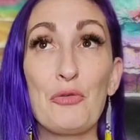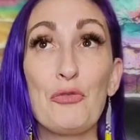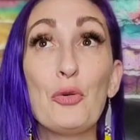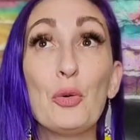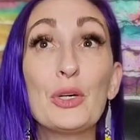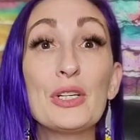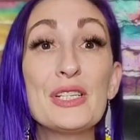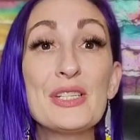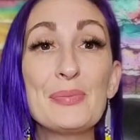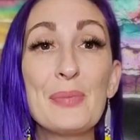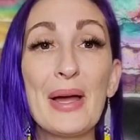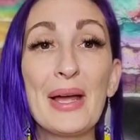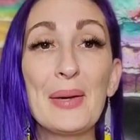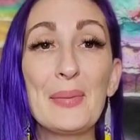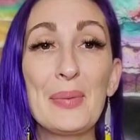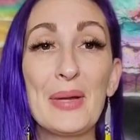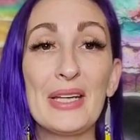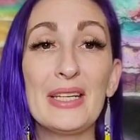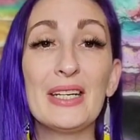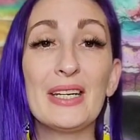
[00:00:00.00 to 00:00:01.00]
force my
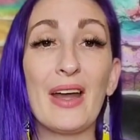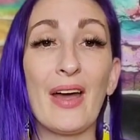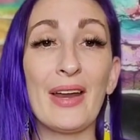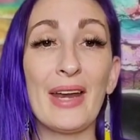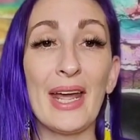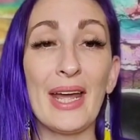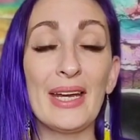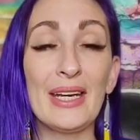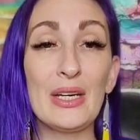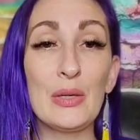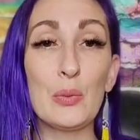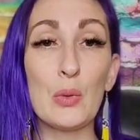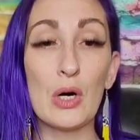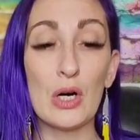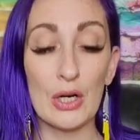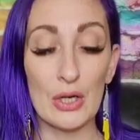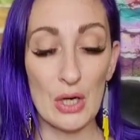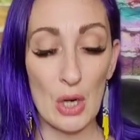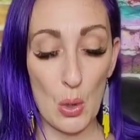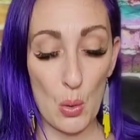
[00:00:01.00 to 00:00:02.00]
opinion on
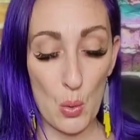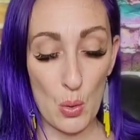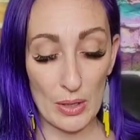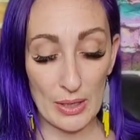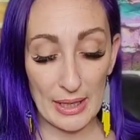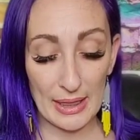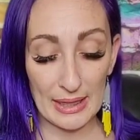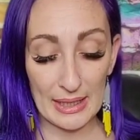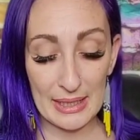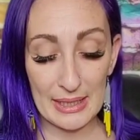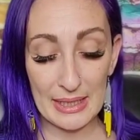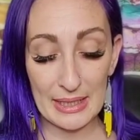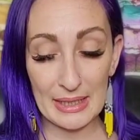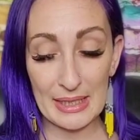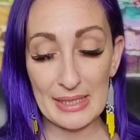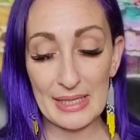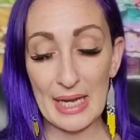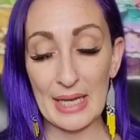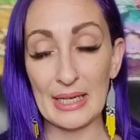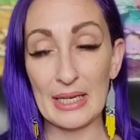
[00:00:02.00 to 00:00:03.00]
anyone or think it
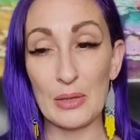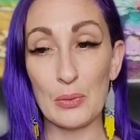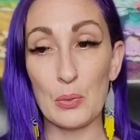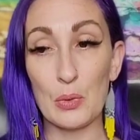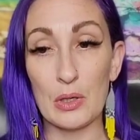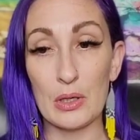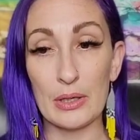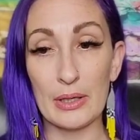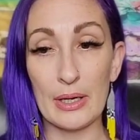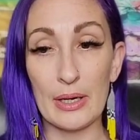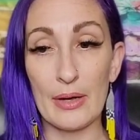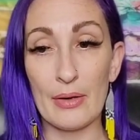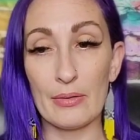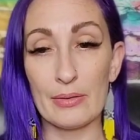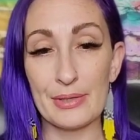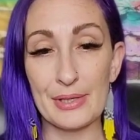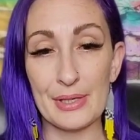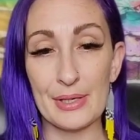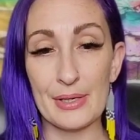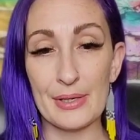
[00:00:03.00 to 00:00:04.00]
is anyone
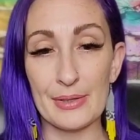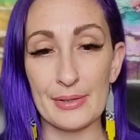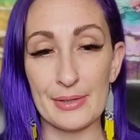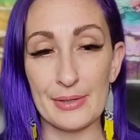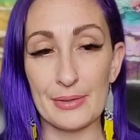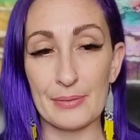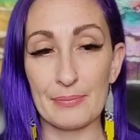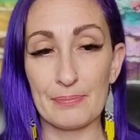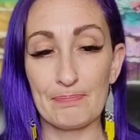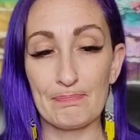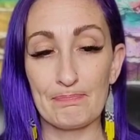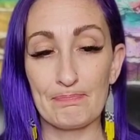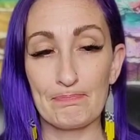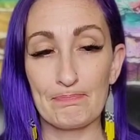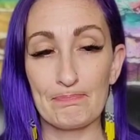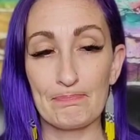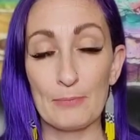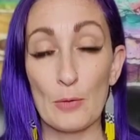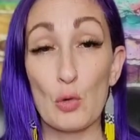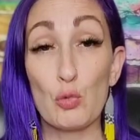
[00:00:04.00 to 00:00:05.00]
else's
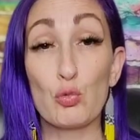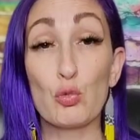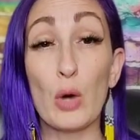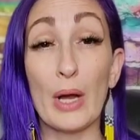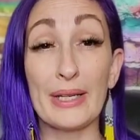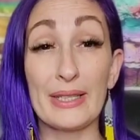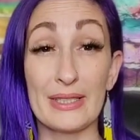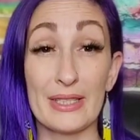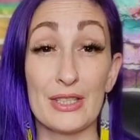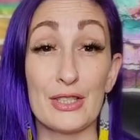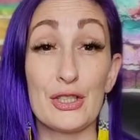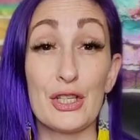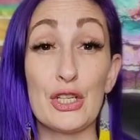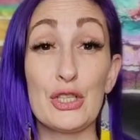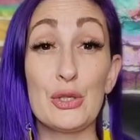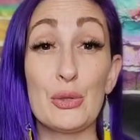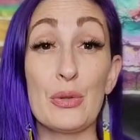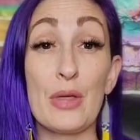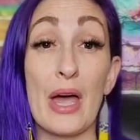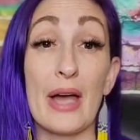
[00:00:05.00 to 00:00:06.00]
right to
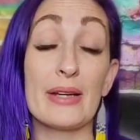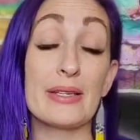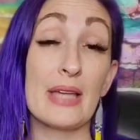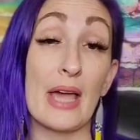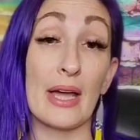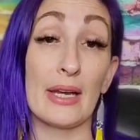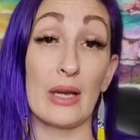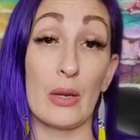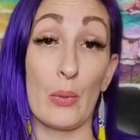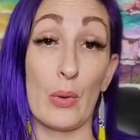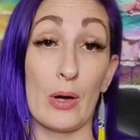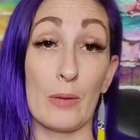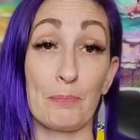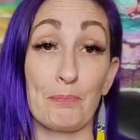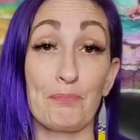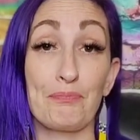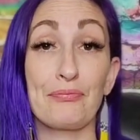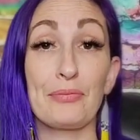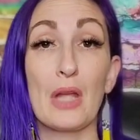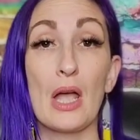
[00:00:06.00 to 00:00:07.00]
do that to anyone.
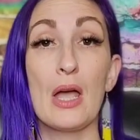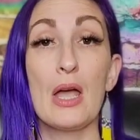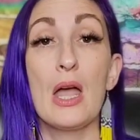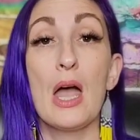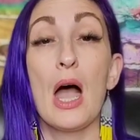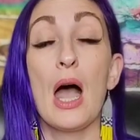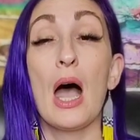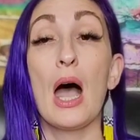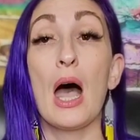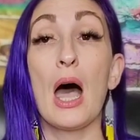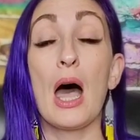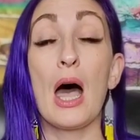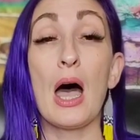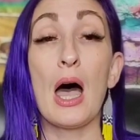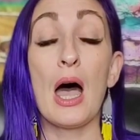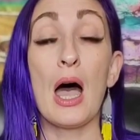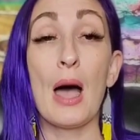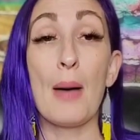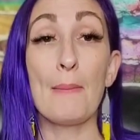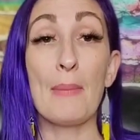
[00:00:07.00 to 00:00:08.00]

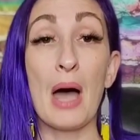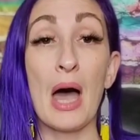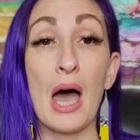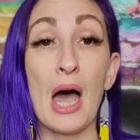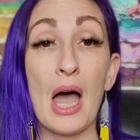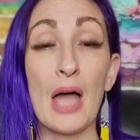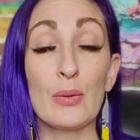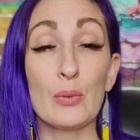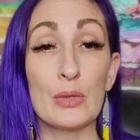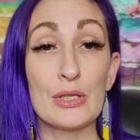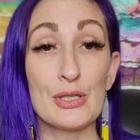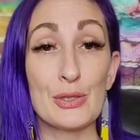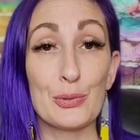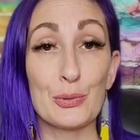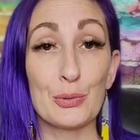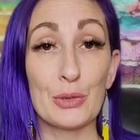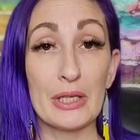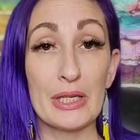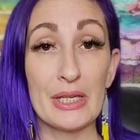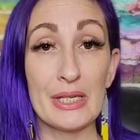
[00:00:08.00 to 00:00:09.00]
I was
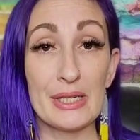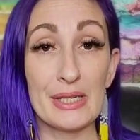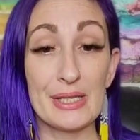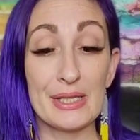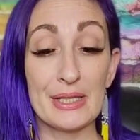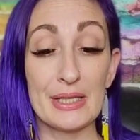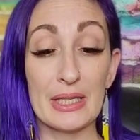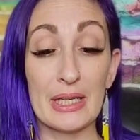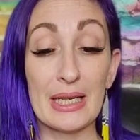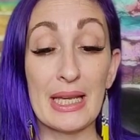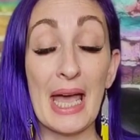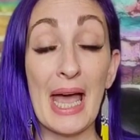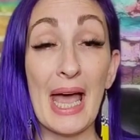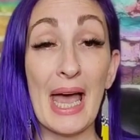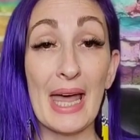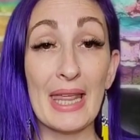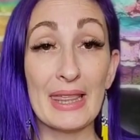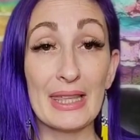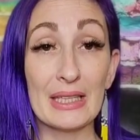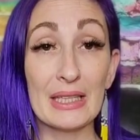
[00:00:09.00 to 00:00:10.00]
raised
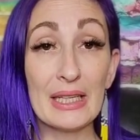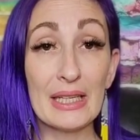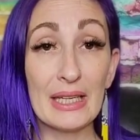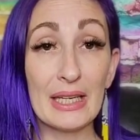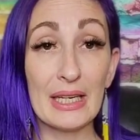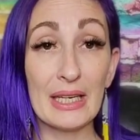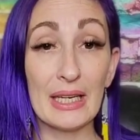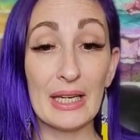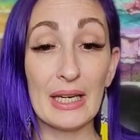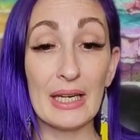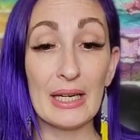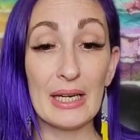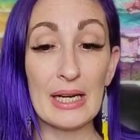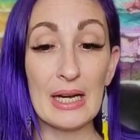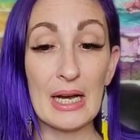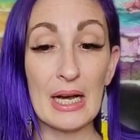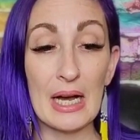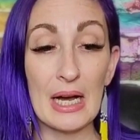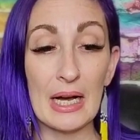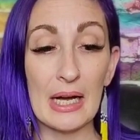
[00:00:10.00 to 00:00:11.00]
Catholic,
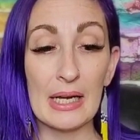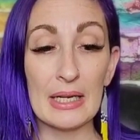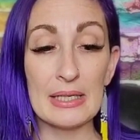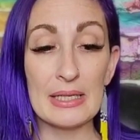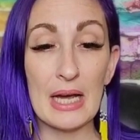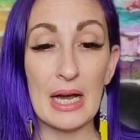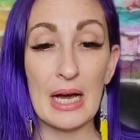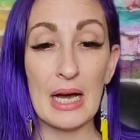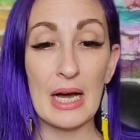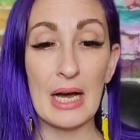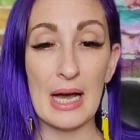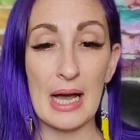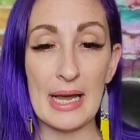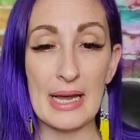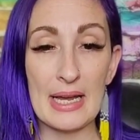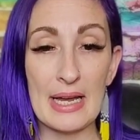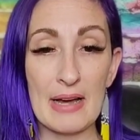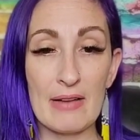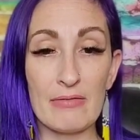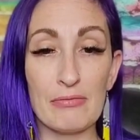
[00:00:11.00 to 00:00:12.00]
and I
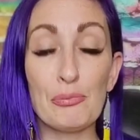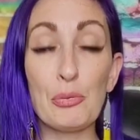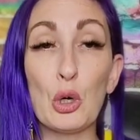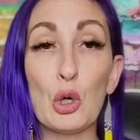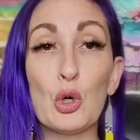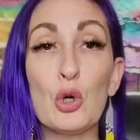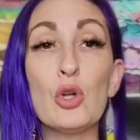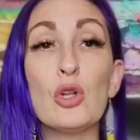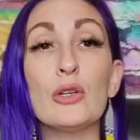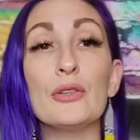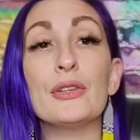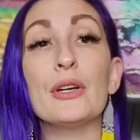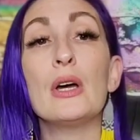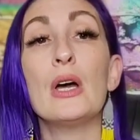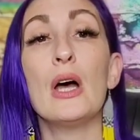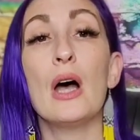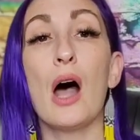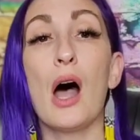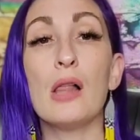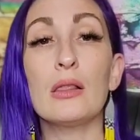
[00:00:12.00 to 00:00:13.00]
have pulled
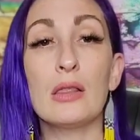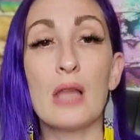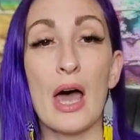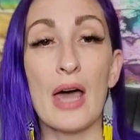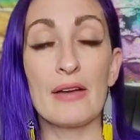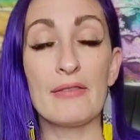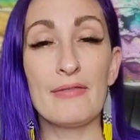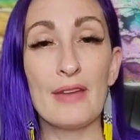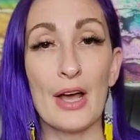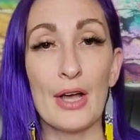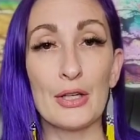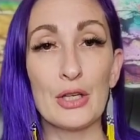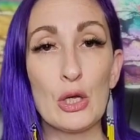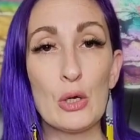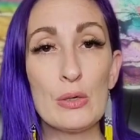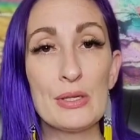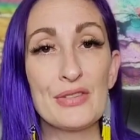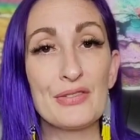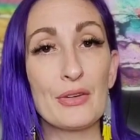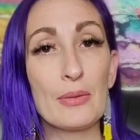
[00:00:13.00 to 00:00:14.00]
a lot of
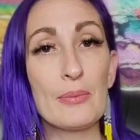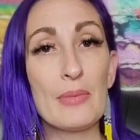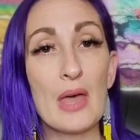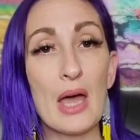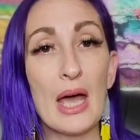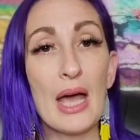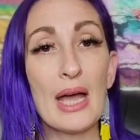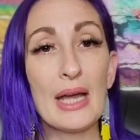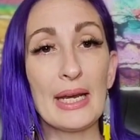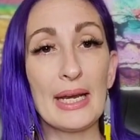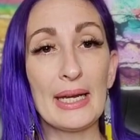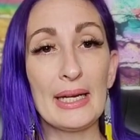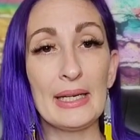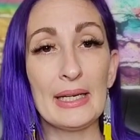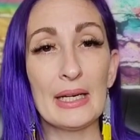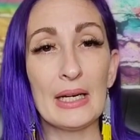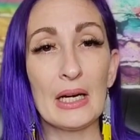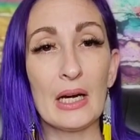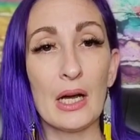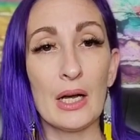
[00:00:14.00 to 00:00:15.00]
values from that,
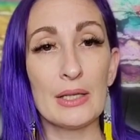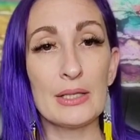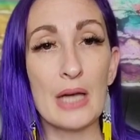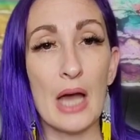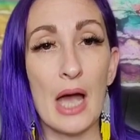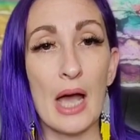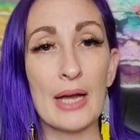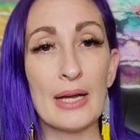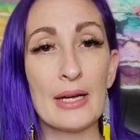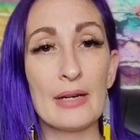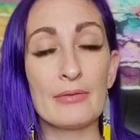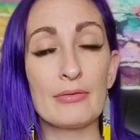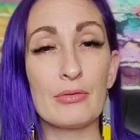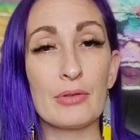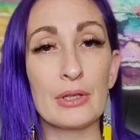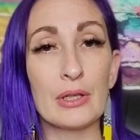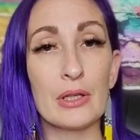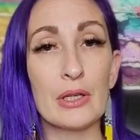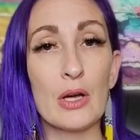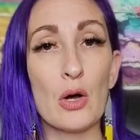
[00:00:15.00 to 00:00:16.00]
and I have
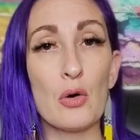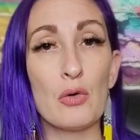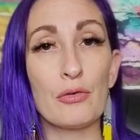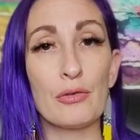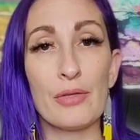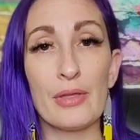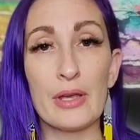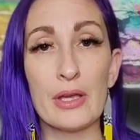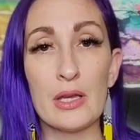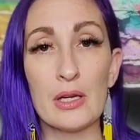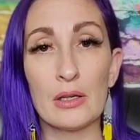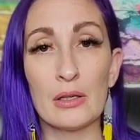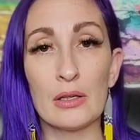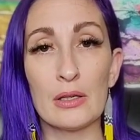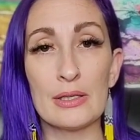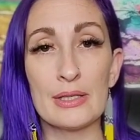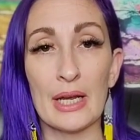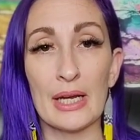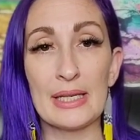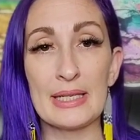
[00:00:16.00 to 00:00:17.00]
really, over the
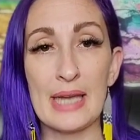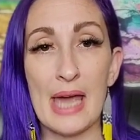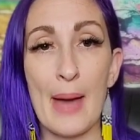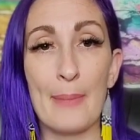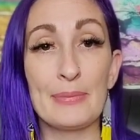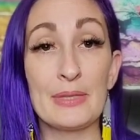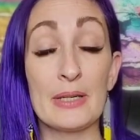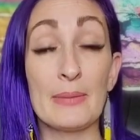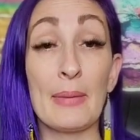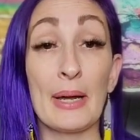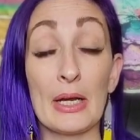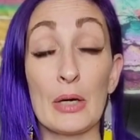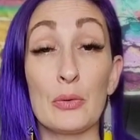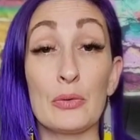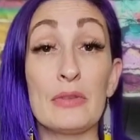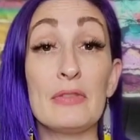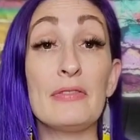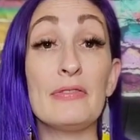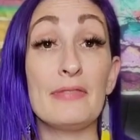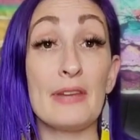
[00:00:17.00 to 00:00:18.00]
years, adapted my
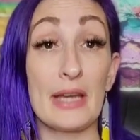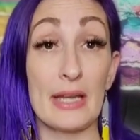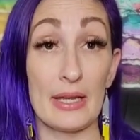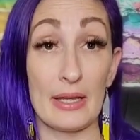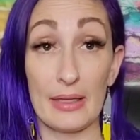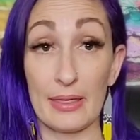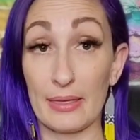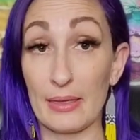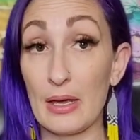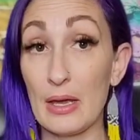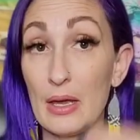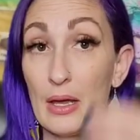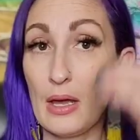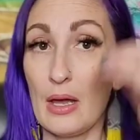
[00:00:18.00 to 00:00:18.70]
own faith.